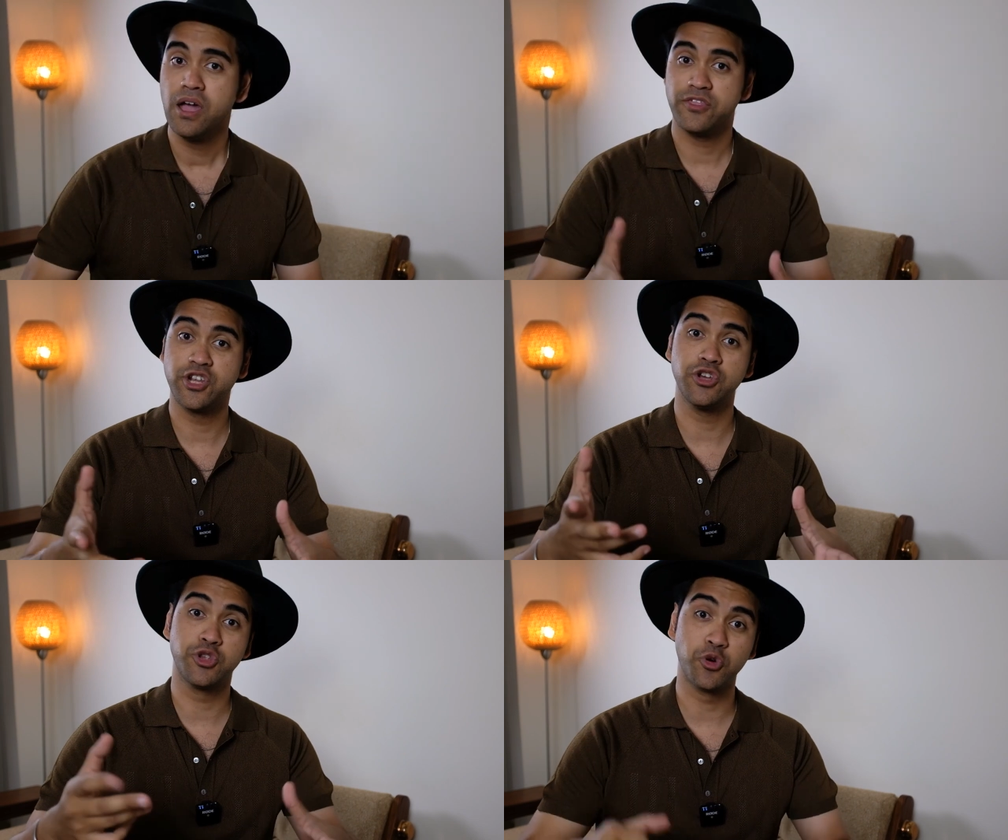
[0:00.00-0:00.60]
The
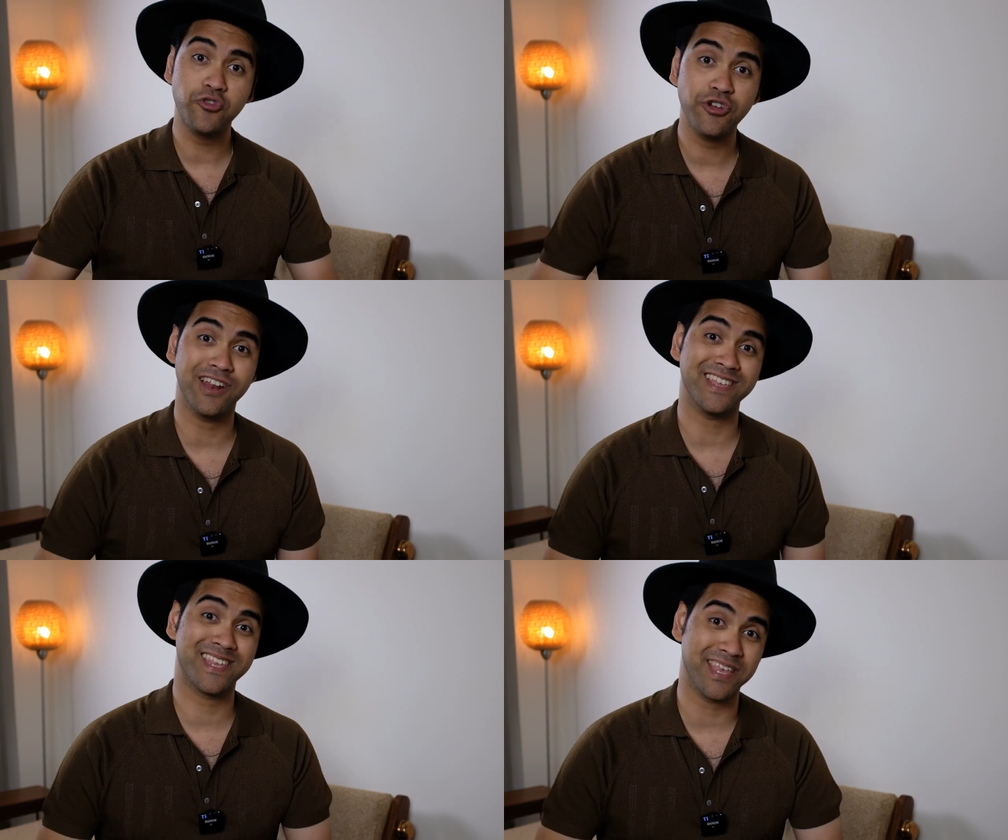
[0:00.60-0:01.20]
tutorial
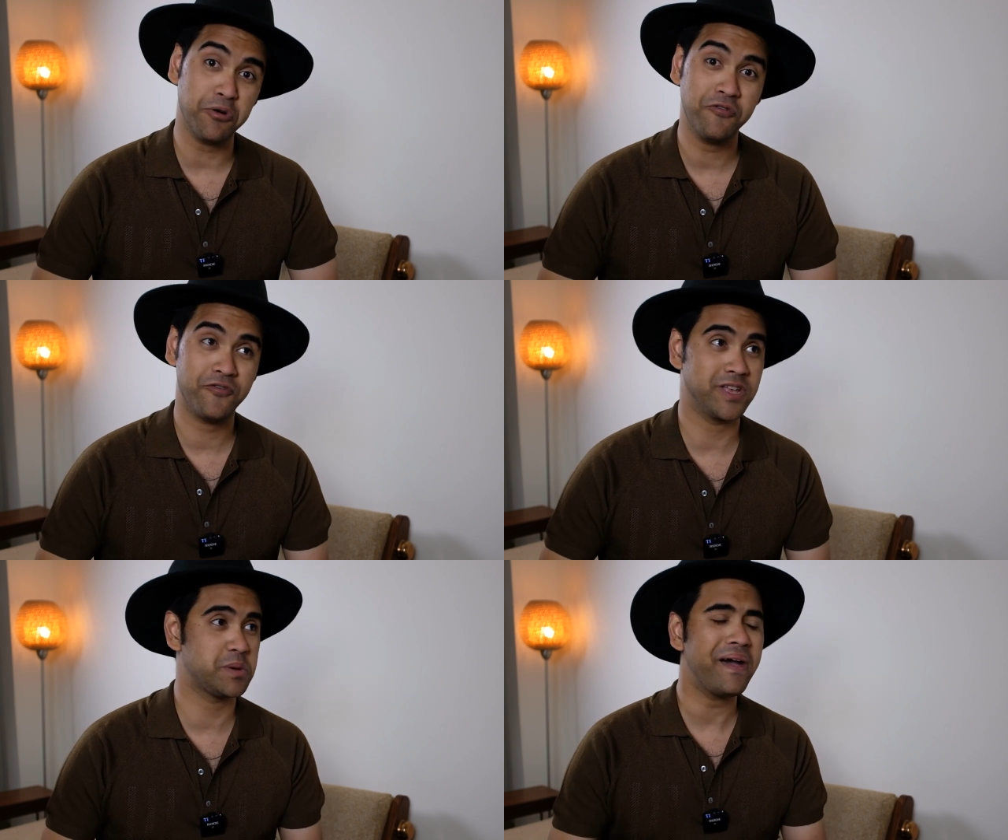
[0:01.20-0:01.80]
itself
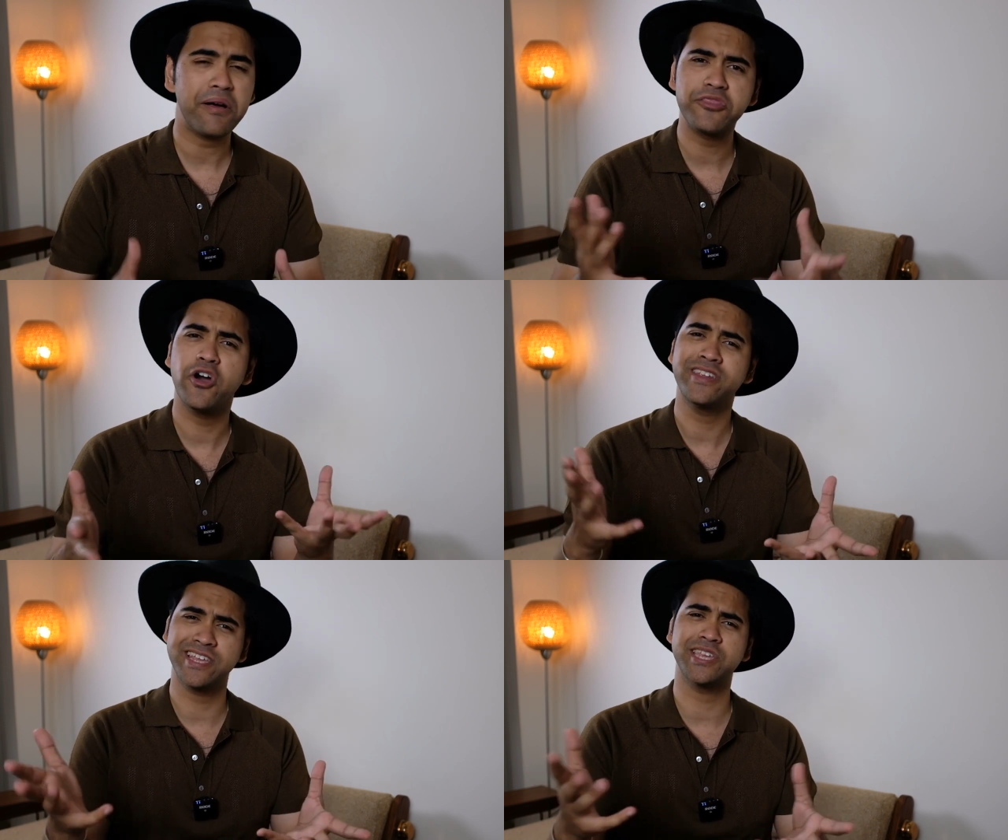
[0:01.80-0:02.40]
is about
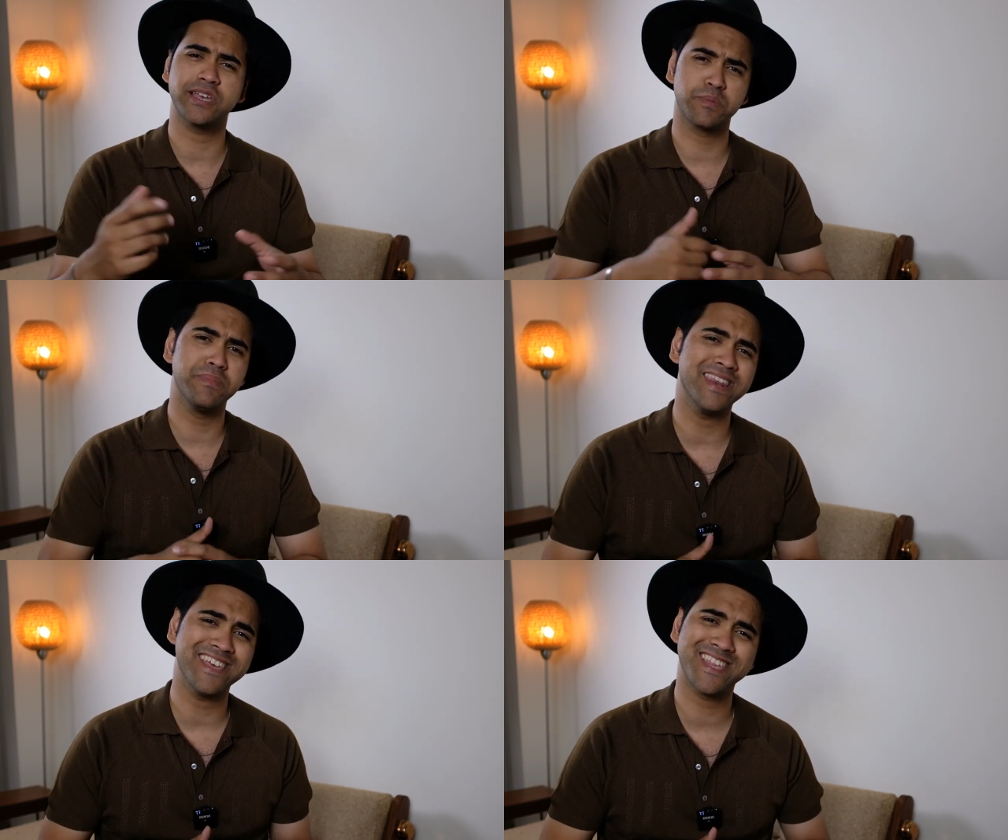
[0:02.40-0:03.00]
36
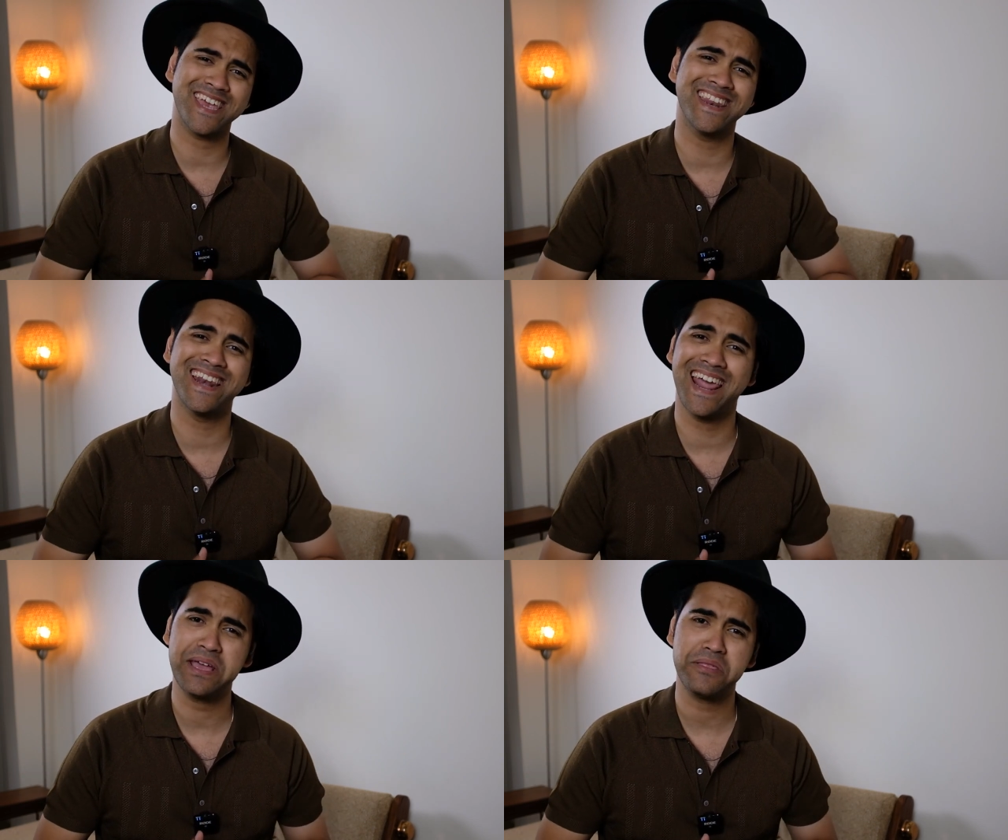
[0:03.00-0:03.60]
minutes in
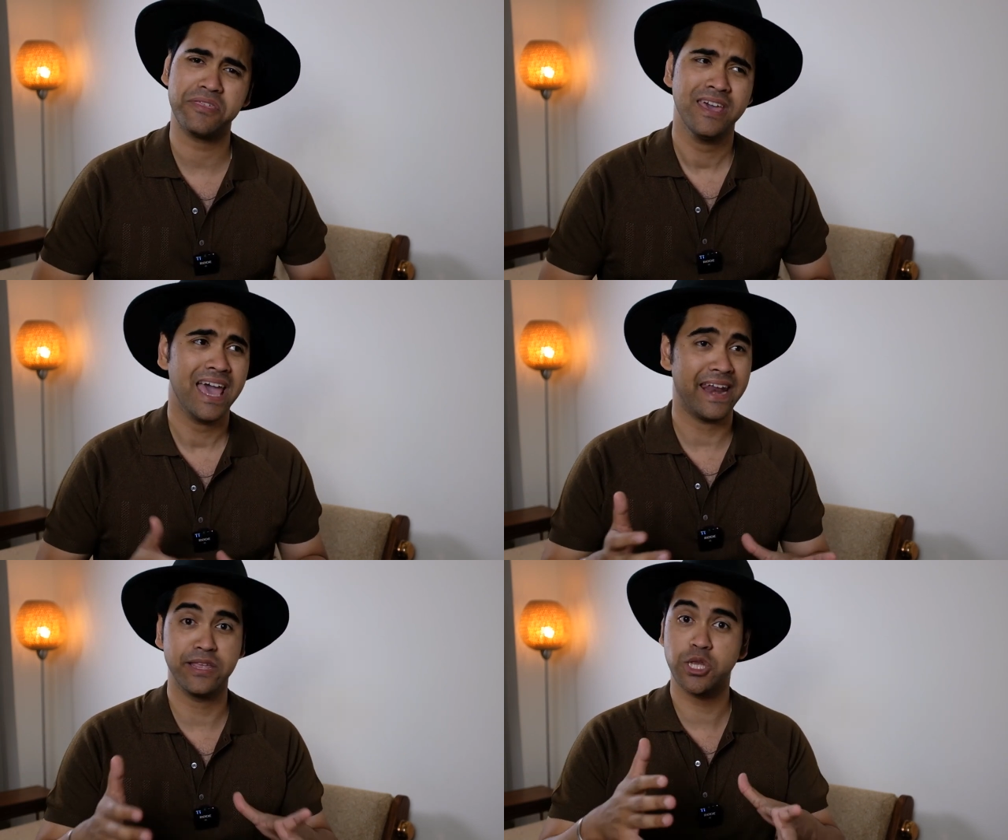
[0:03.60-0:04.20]
length
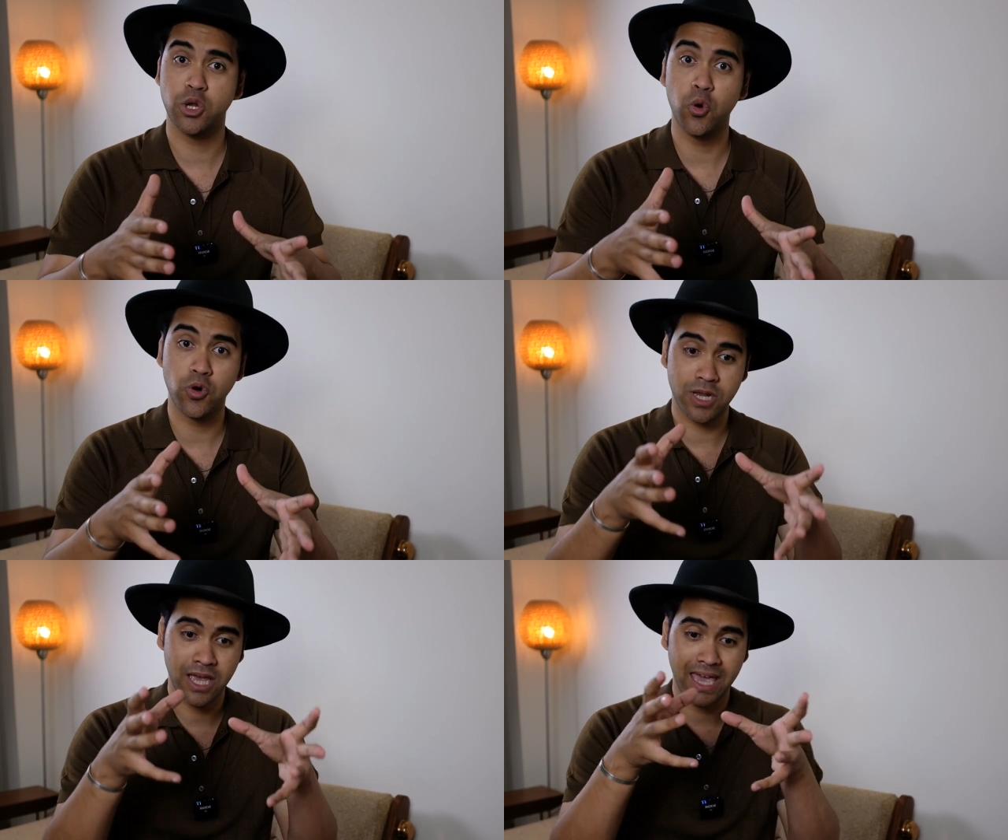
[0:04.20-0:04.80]
and is
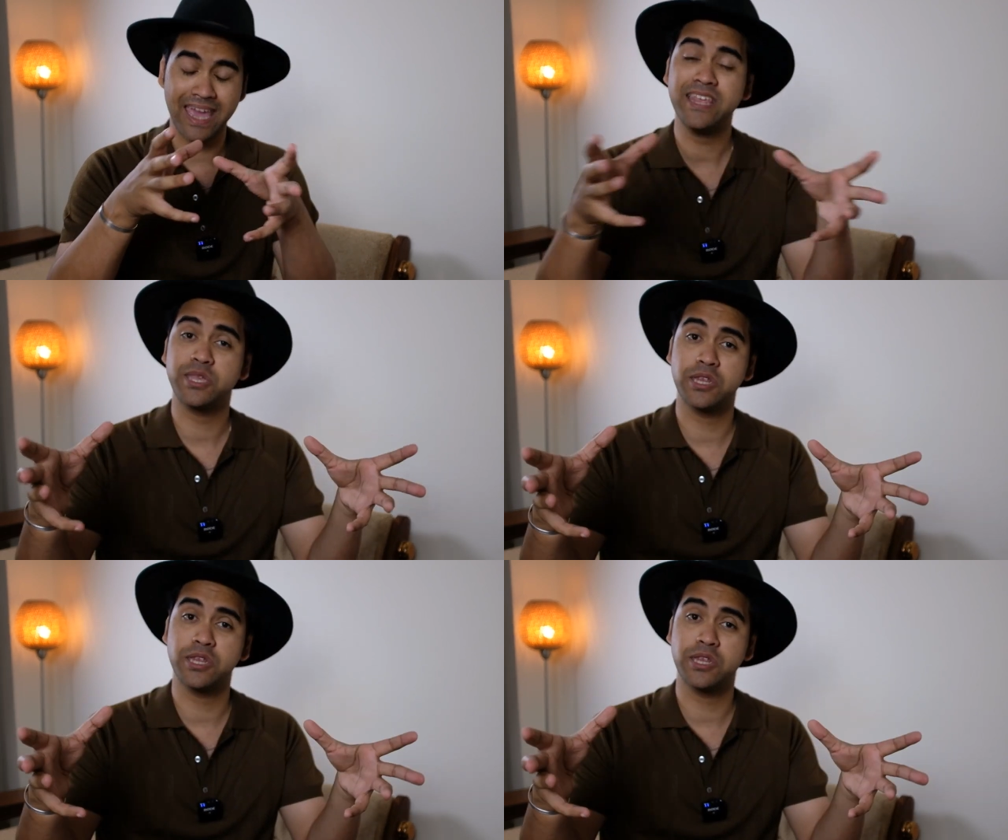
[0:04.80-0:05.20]
taught in its